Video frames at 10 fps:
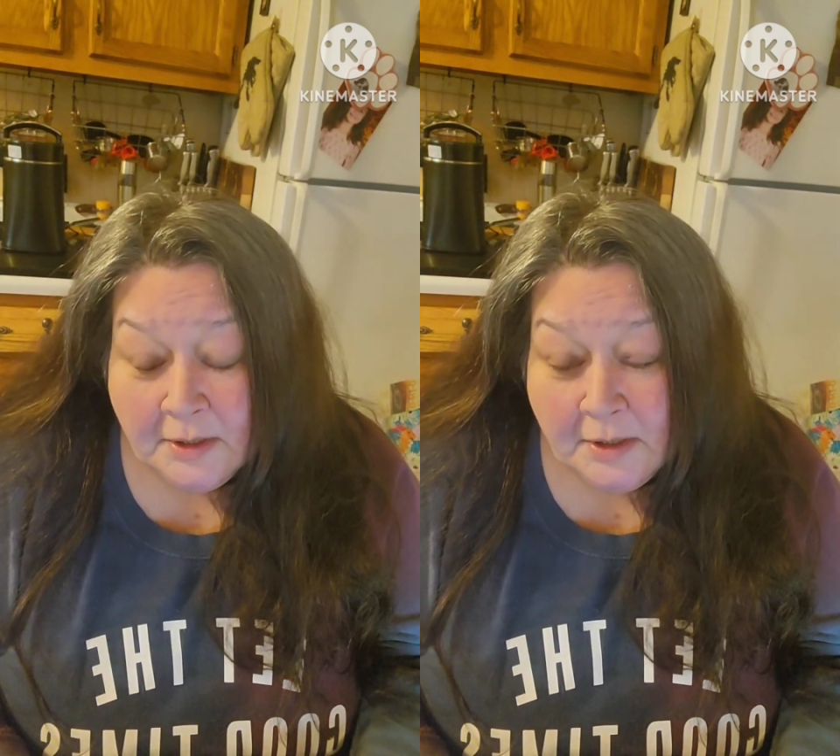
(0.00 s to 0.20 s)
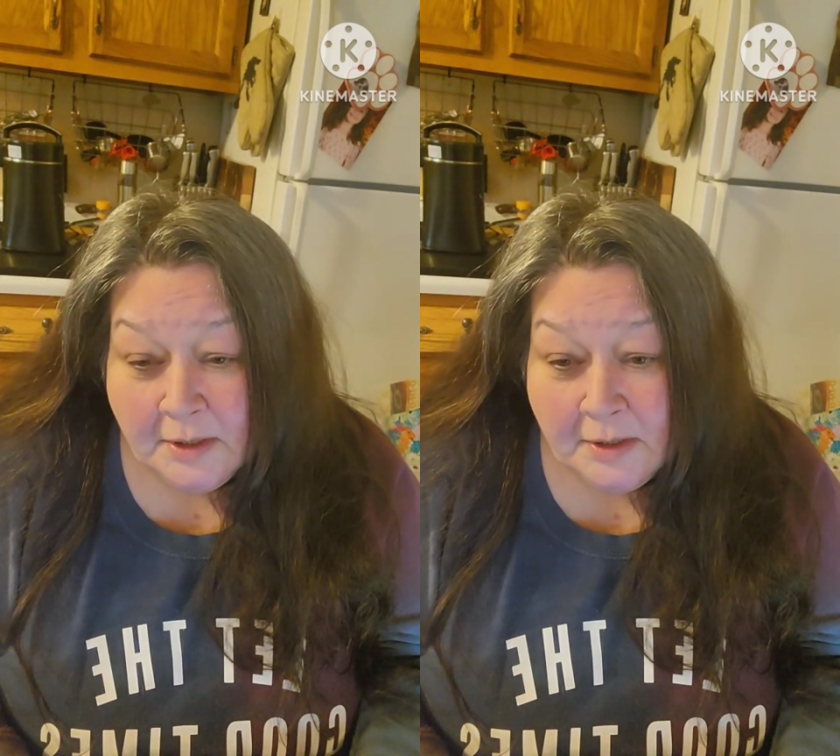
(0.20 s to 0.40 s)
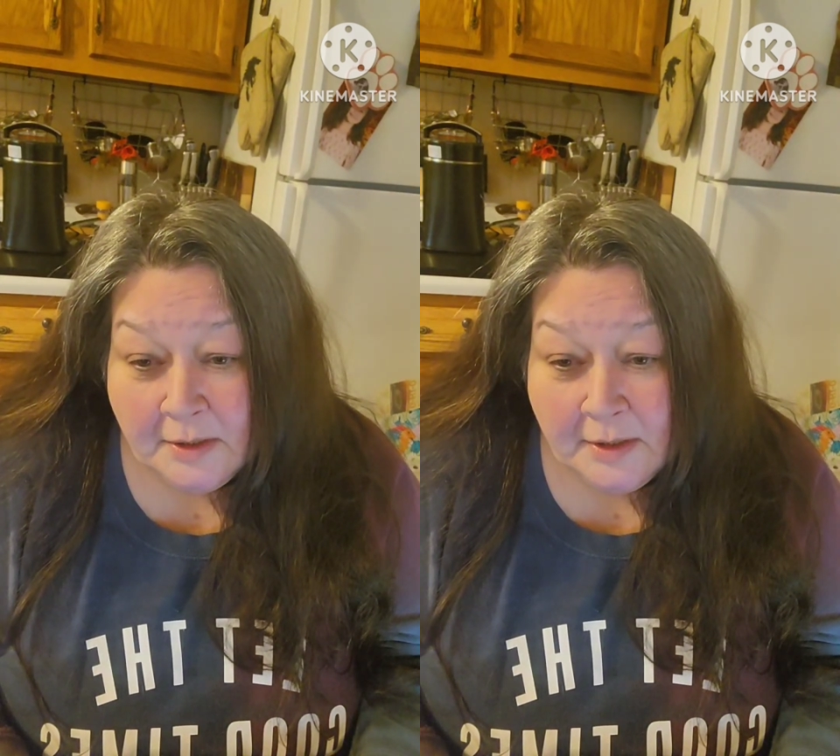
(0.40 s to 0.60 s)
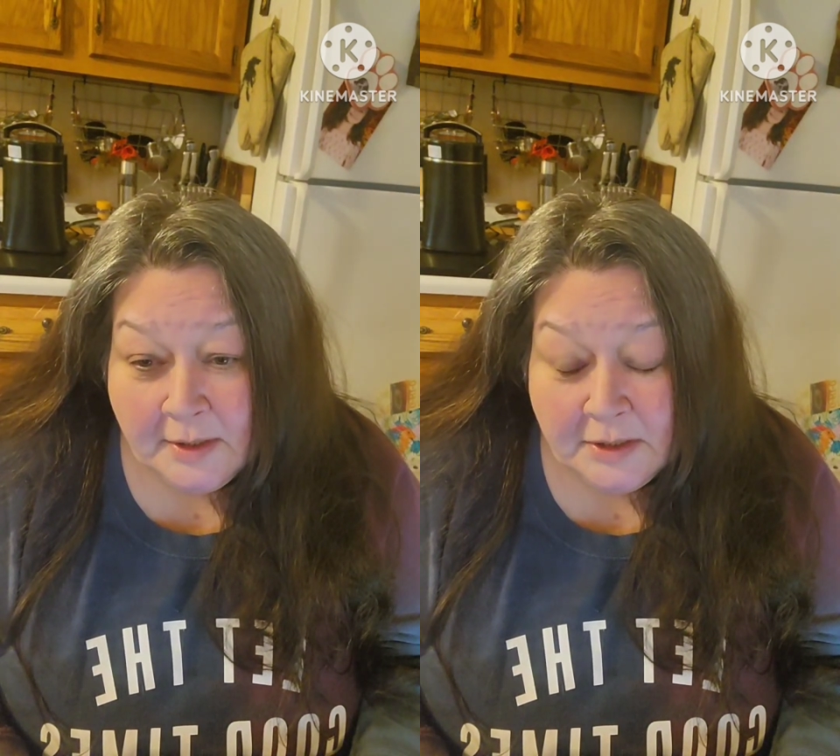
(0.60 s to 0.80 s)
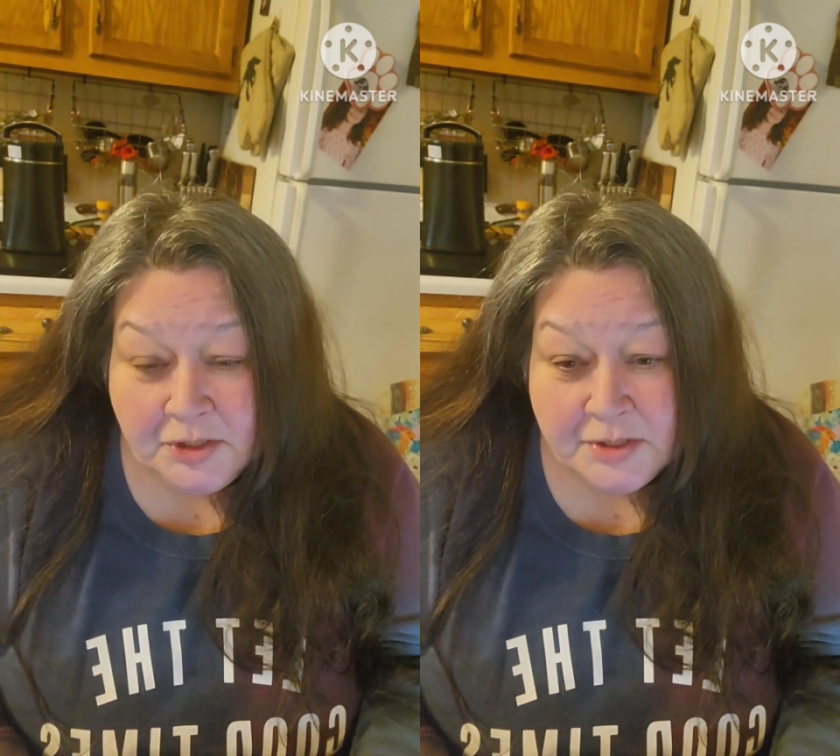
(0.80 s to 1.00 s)

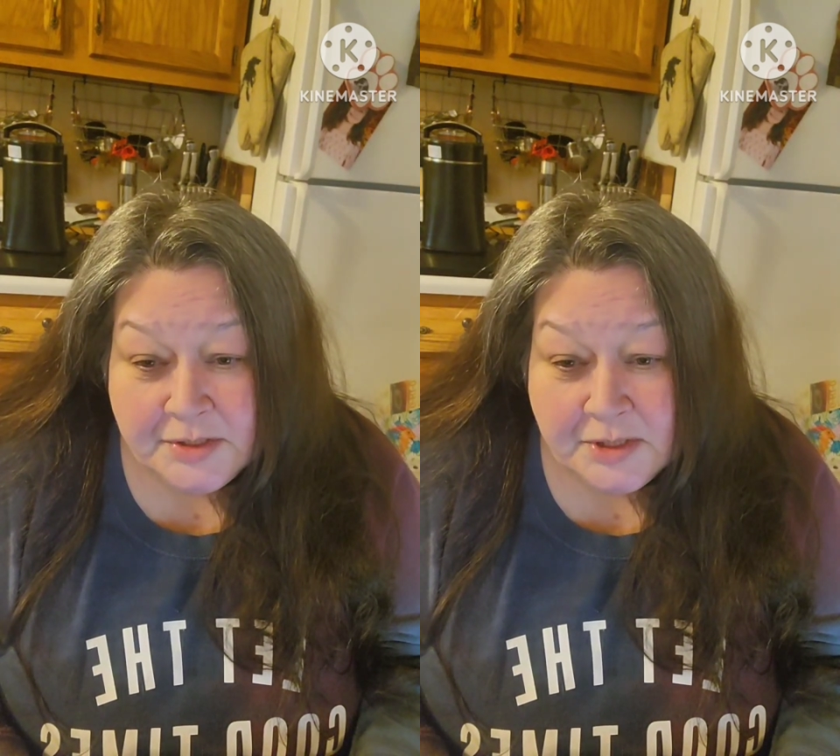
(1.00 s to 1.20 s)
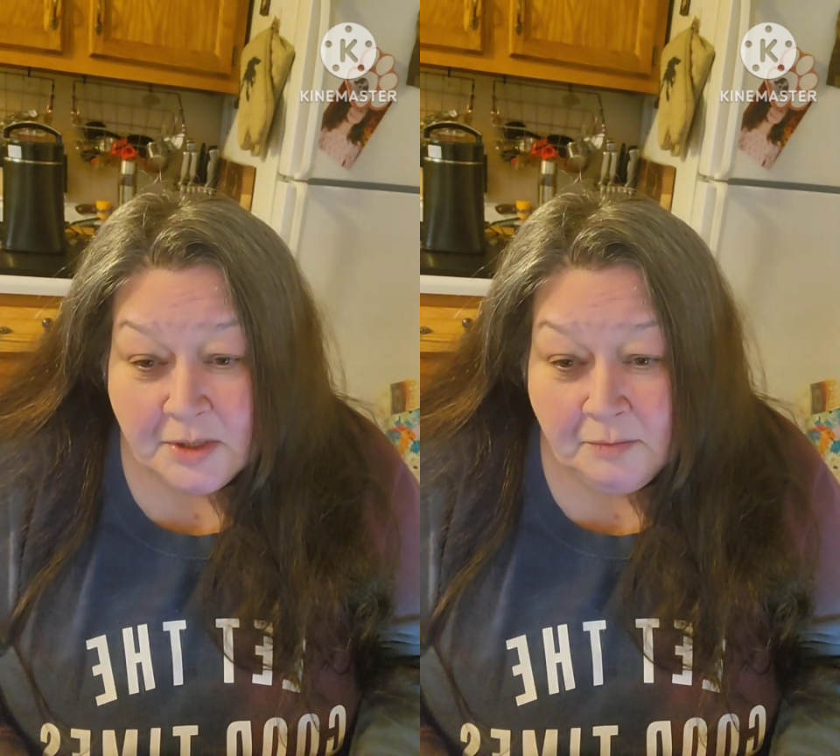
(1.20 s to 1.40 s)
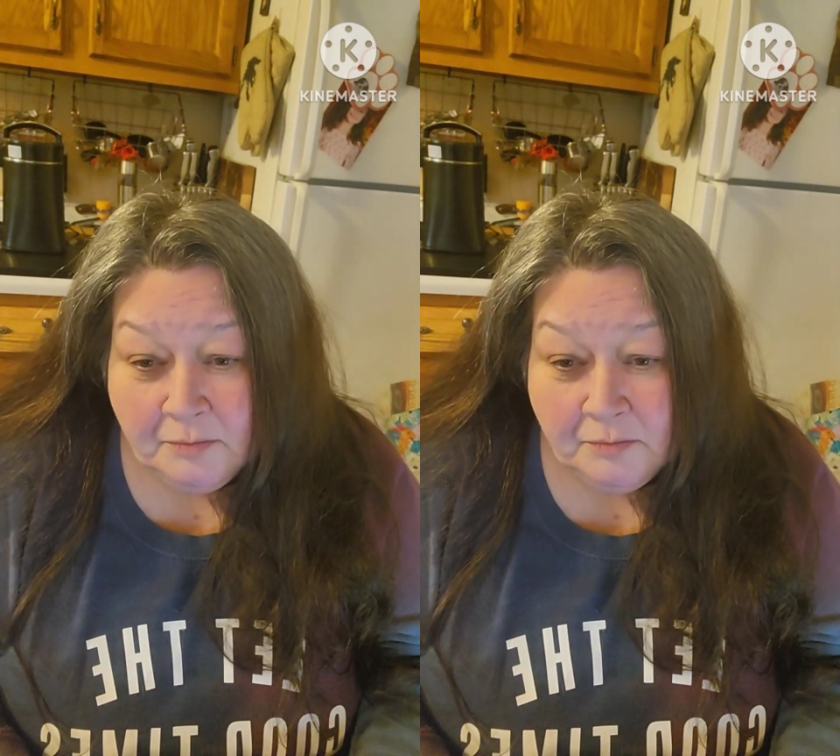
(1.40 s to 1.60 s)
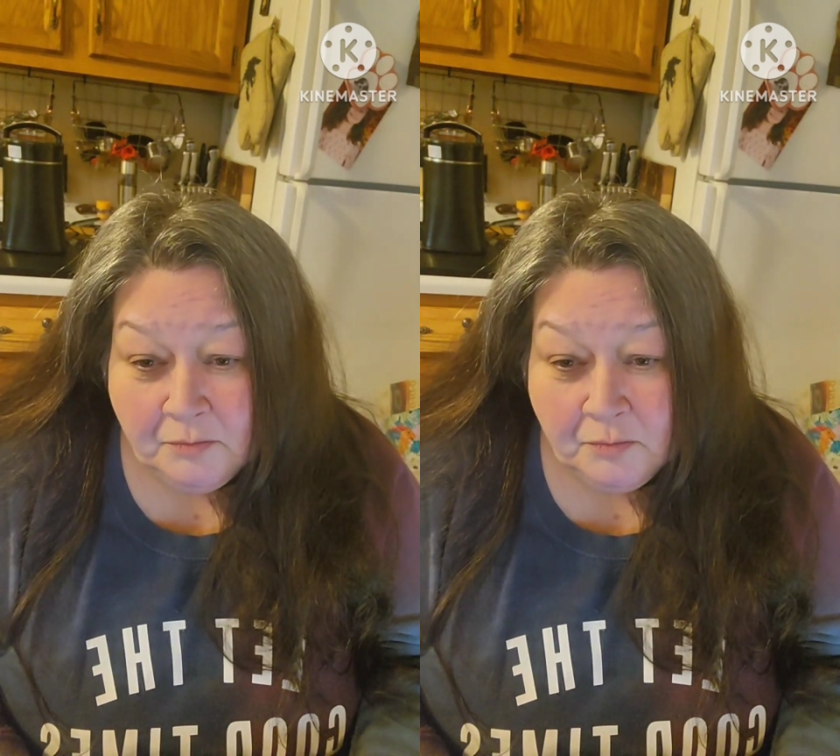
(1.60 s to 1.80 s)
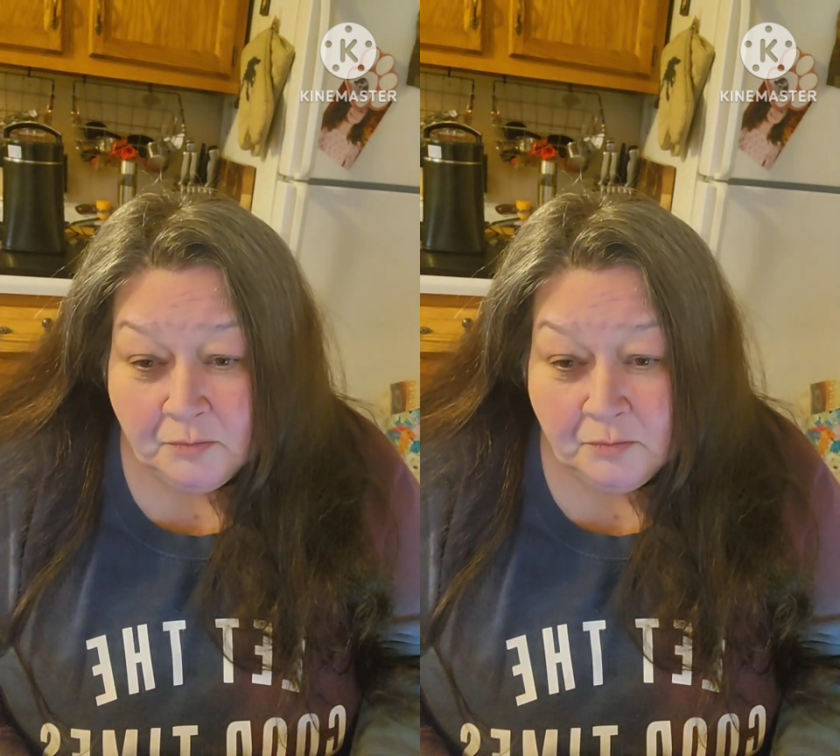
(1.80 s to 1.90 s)
Add just some